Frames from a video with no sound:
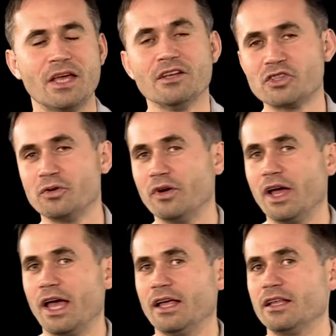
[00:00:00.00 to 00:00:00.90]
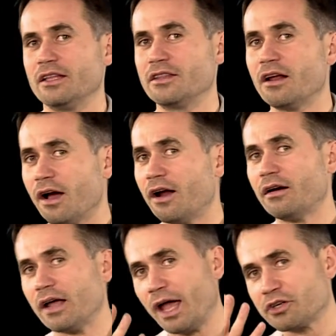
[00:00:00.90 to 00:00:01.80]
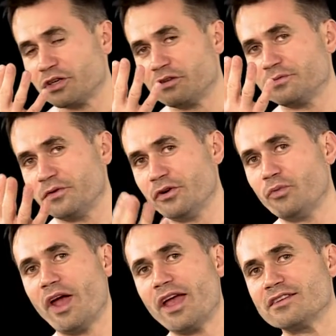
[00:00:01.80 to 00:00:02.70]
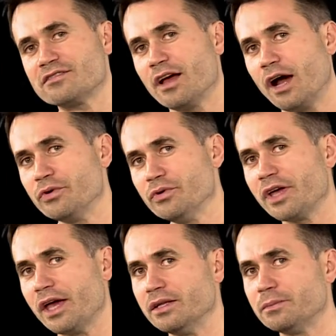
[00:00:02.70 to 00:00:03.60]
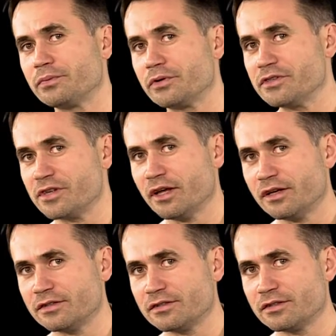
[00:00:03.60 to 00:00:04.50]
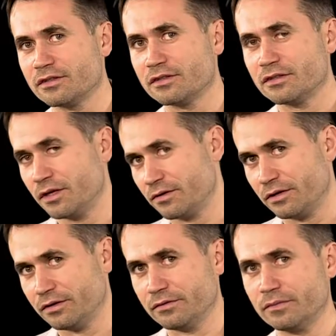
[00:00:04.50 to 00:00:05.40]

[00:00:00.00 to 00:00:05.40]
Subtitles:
So there are actually 4 ways how you can present your